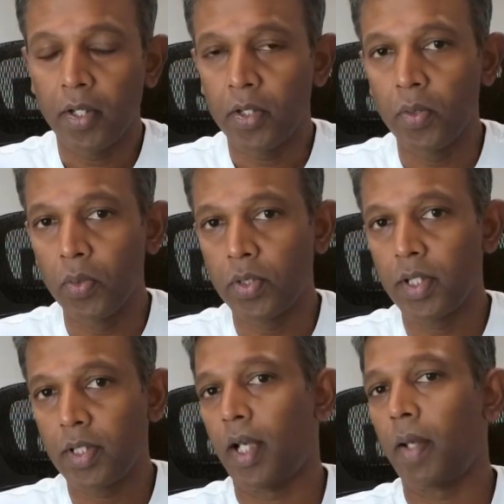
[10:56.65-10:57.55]
use
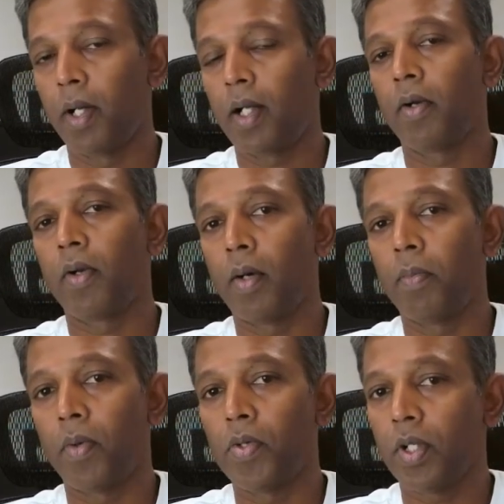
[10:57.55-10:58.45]
this hybrid cloud
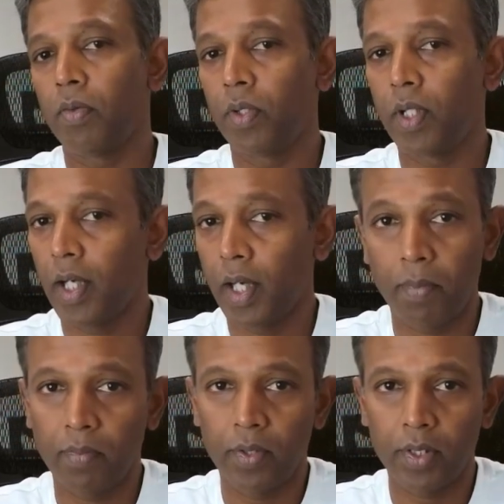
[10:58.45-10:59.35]
approach with the
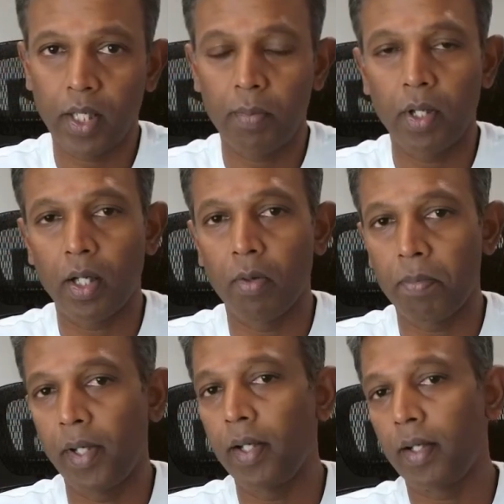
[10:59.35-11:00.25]
help of this hybrid cloud
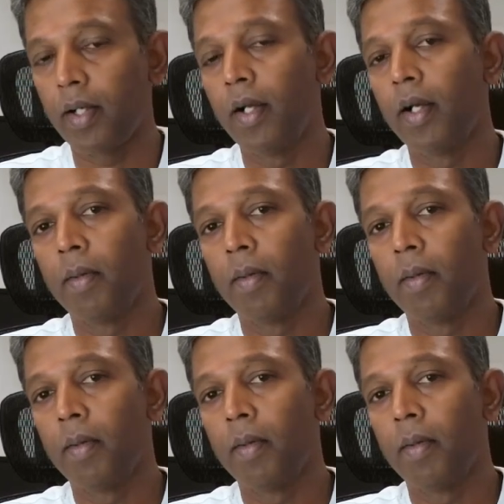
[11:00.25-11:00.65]
pillar